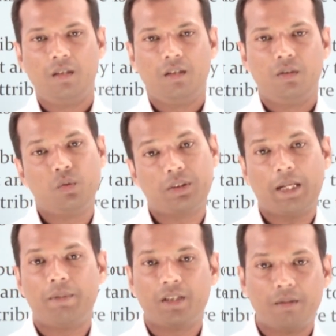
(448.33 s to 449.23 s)
those can
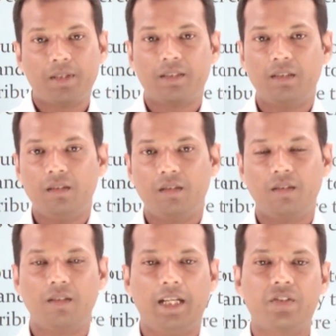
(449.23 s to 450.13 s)
be termed as an
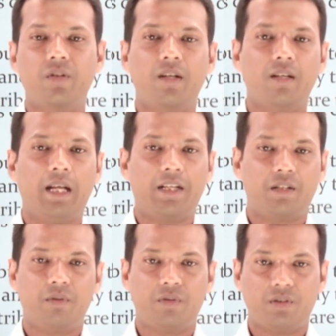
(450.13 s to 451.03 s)
external
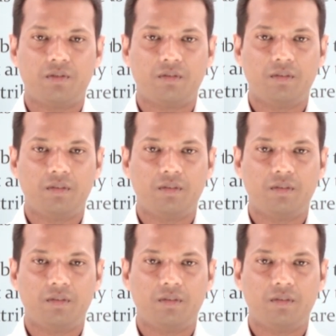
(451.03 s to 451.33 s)
attribution,